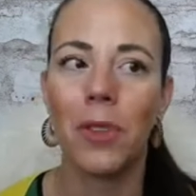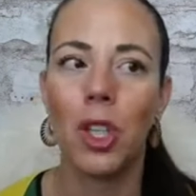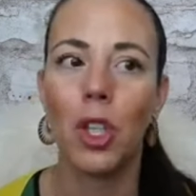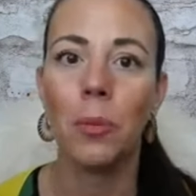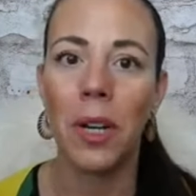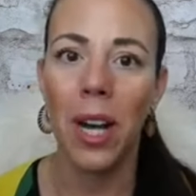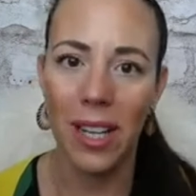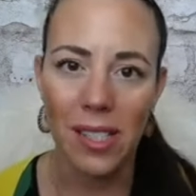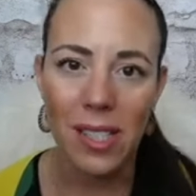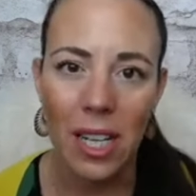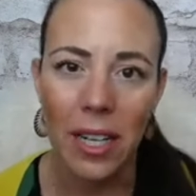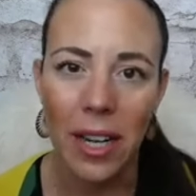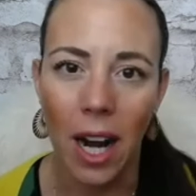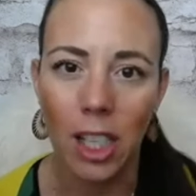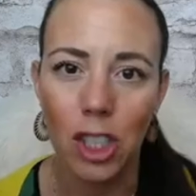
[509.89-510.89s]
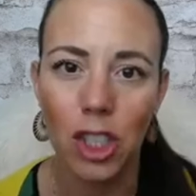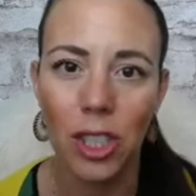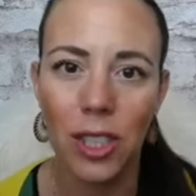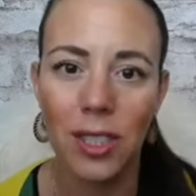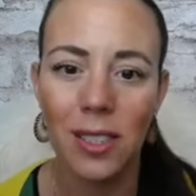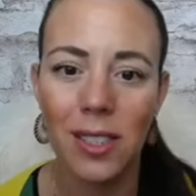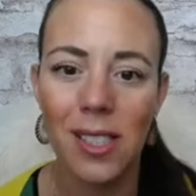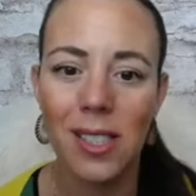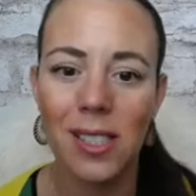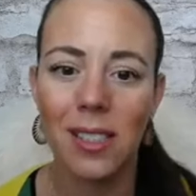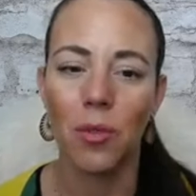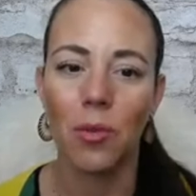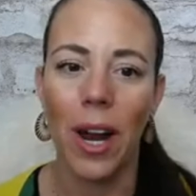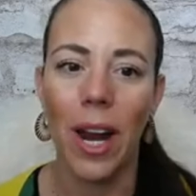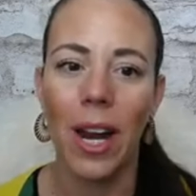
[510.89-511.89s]
humanized connections,
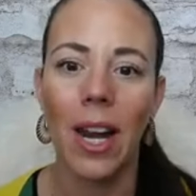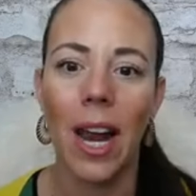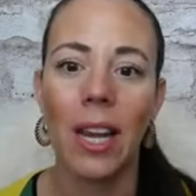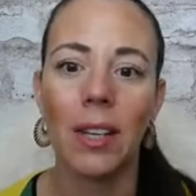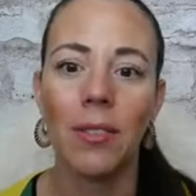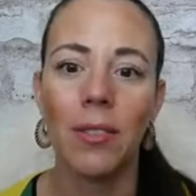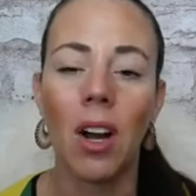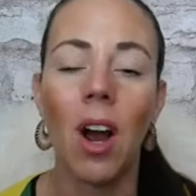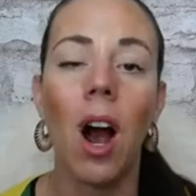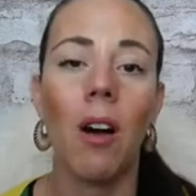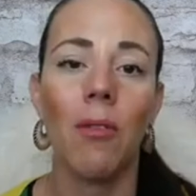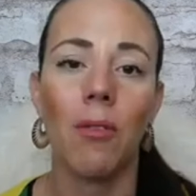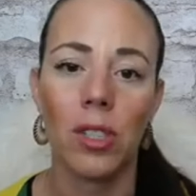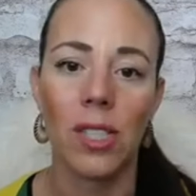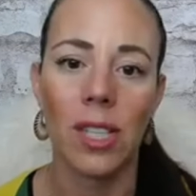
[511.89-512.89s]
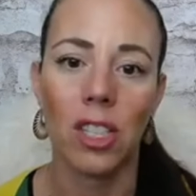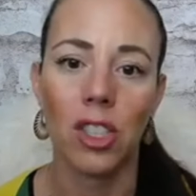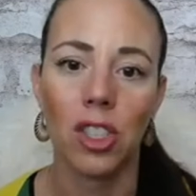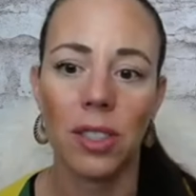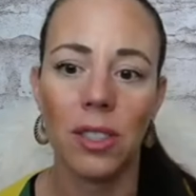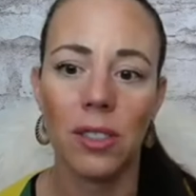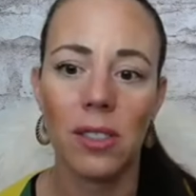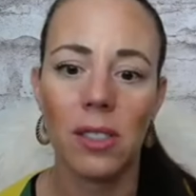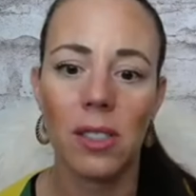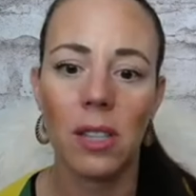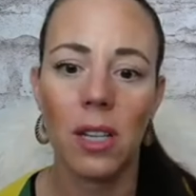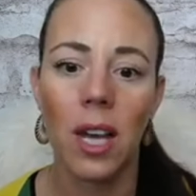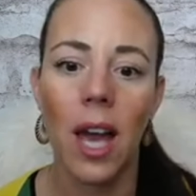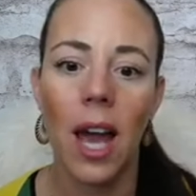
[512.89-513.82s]
right? And even conversations.